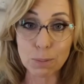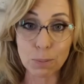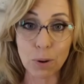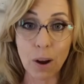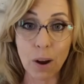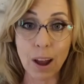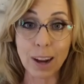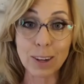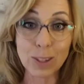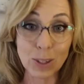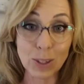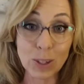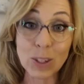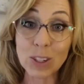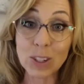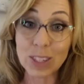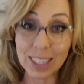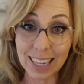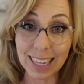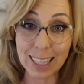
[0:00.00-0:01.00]
product to
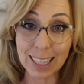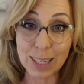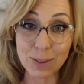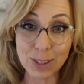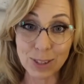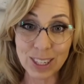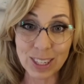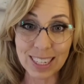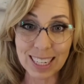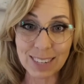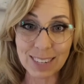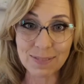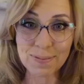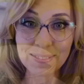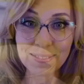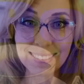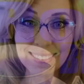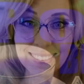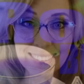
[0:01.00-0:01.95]
your daily regime.